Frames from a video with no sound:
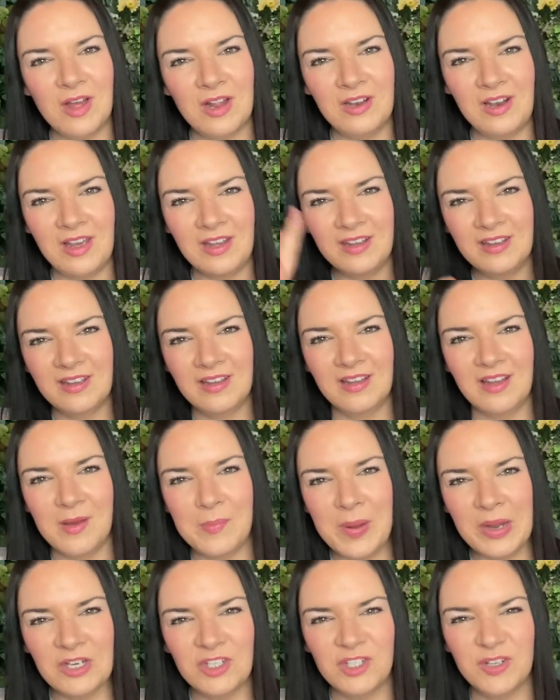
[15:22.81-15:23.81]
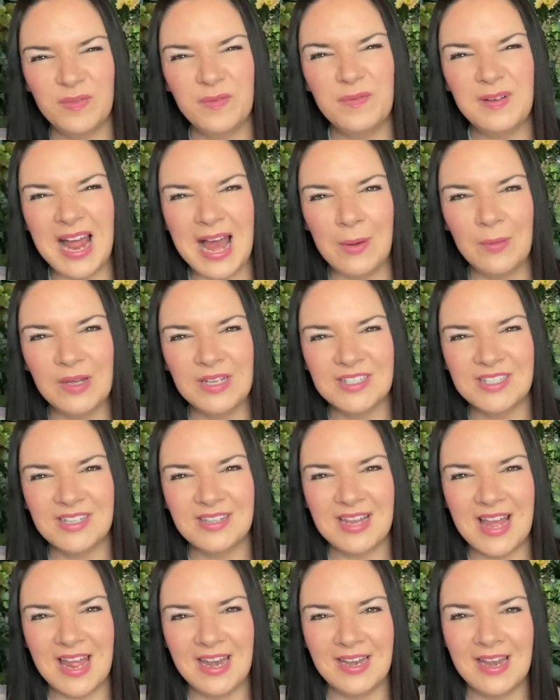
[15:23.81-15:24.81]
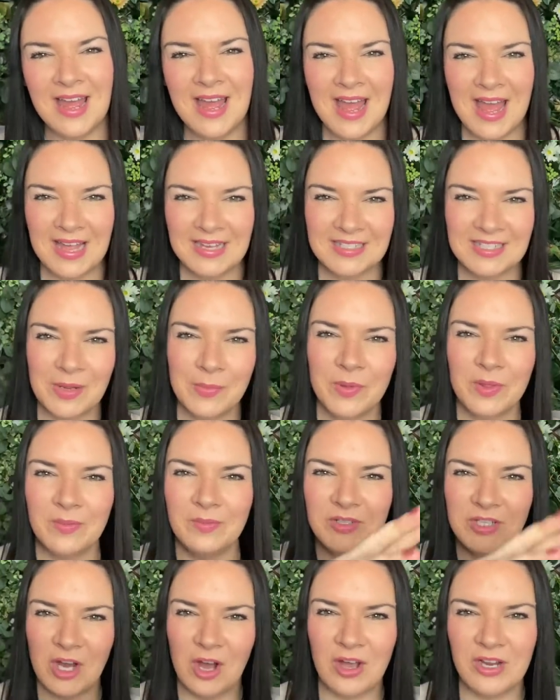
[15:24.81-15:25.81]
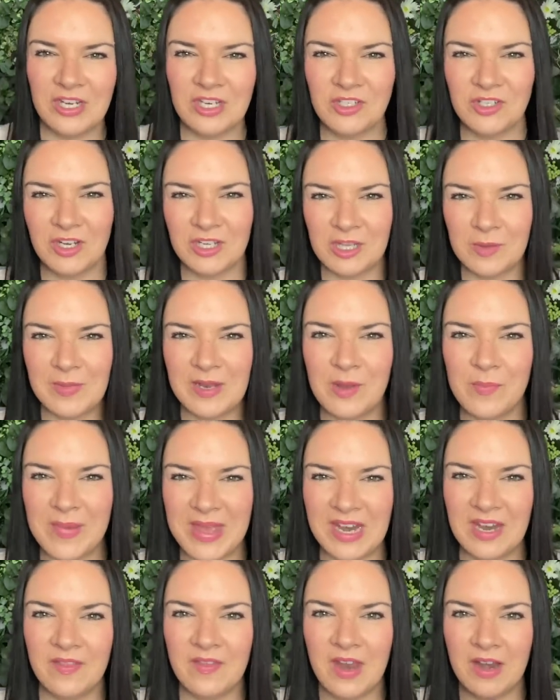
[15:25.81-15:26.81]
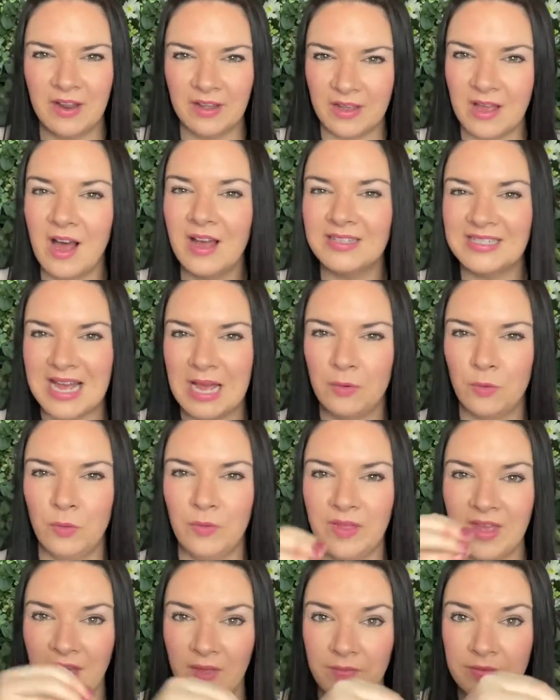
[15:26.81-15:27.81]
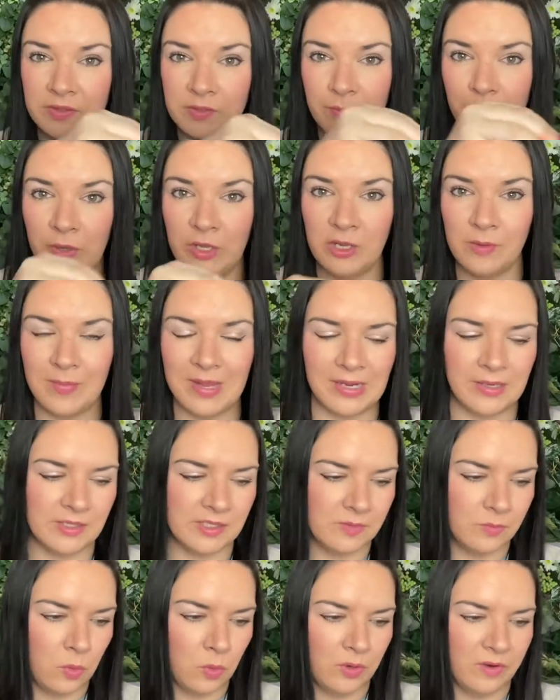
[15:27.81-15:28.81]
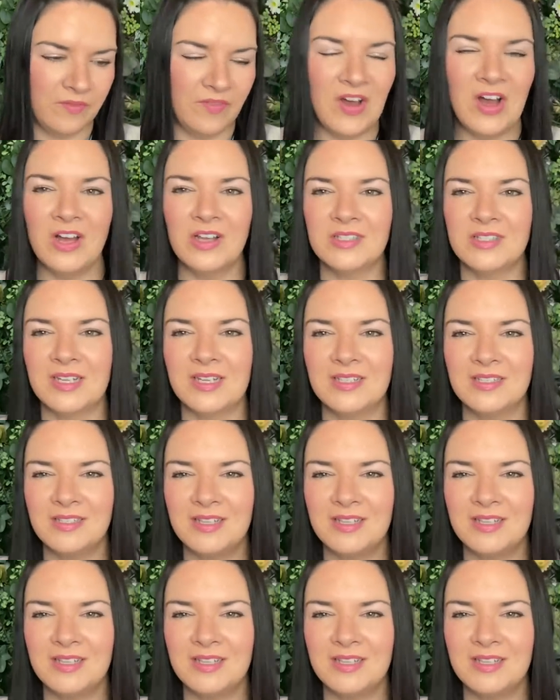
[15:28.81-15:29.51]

like a bunch of flowers and then some of them die and you chuck them in the bin and then I cut down all the others and put them in smaller vases.